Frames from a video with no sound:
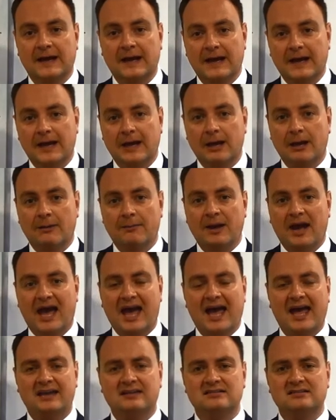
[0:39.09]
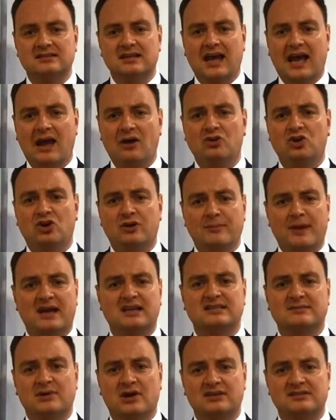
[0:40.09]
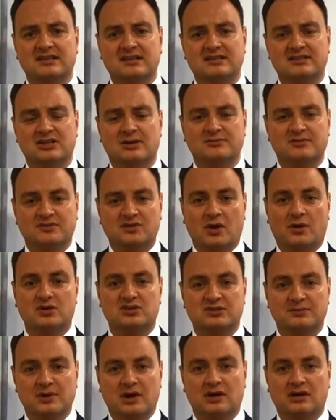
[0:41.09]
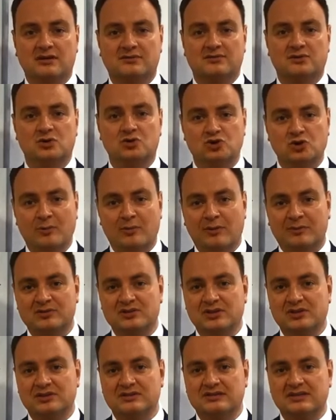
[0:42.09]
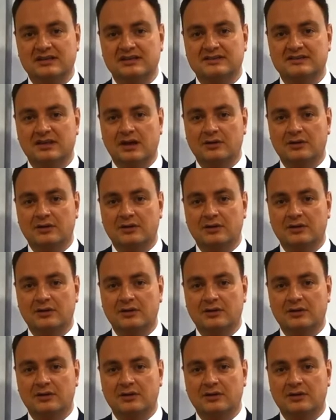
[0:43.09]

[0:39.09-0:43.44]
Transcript: um, and how you can maximise it in terms of going to market for new job opportunities.